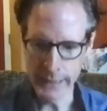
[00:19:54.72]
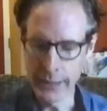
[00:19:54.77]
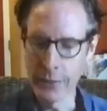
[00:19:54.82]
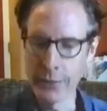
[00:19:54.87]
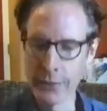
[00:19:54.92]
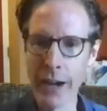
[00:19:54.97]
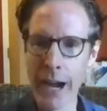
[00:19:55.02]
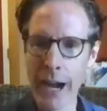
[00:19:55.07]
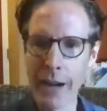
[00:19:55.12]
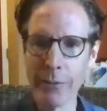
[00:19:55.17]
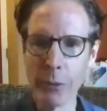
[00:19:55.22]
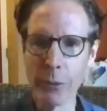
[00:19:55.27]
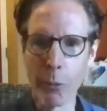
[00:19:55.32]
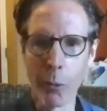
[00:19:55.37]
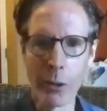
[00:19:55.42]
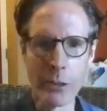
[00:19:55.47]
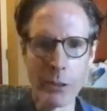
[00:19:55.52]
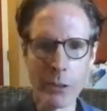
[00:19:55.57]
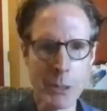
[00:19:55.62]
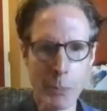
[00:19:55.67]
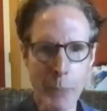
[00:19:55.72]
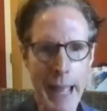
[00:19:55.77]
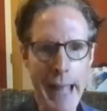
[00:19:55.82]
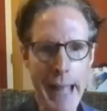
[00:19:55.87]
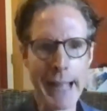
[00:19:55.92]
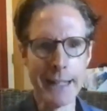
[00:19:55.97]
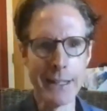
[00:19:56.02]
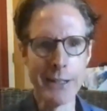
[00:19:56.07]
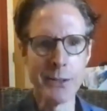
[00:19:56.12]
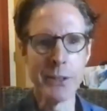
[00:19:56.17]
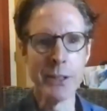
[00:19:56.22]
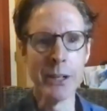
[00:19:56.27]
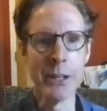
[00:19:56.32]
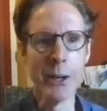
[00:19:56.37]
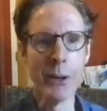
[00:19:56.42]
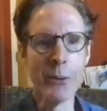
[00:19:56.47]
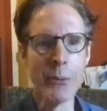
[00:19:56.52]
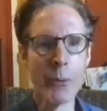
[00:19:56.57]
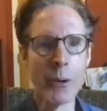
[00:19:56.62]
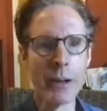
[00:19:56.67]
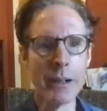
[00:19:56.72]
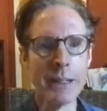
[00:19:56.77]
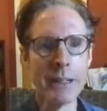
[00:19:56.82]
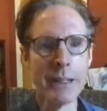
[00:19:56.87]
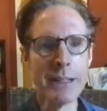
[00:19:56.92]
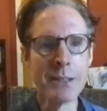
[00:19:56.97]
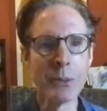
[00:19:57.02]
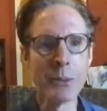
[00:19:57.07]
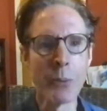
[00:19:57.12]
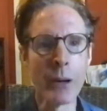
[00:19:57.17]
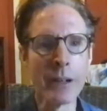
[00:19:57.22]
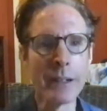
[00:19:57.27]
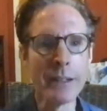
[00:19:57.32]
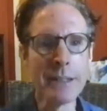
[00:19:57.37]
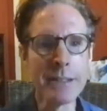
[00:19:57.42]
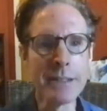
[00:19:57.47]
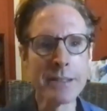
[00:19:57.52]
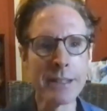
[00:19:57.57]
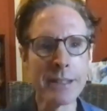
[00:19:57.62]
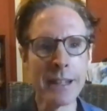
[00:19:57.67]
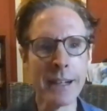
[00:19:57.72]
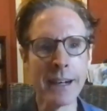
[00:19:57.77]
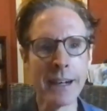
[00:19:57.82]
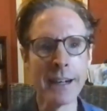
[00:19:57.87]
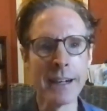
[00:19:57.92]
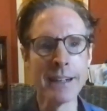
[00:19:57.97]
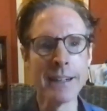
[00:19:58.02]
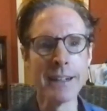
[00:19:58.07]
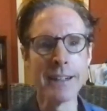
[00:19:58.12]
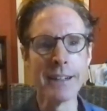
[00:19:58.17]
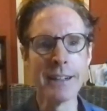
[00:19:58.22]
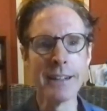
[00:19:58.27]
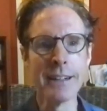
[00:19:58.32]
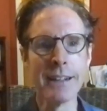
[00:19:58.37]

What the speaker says: five rewards a page, you know? Whereas, my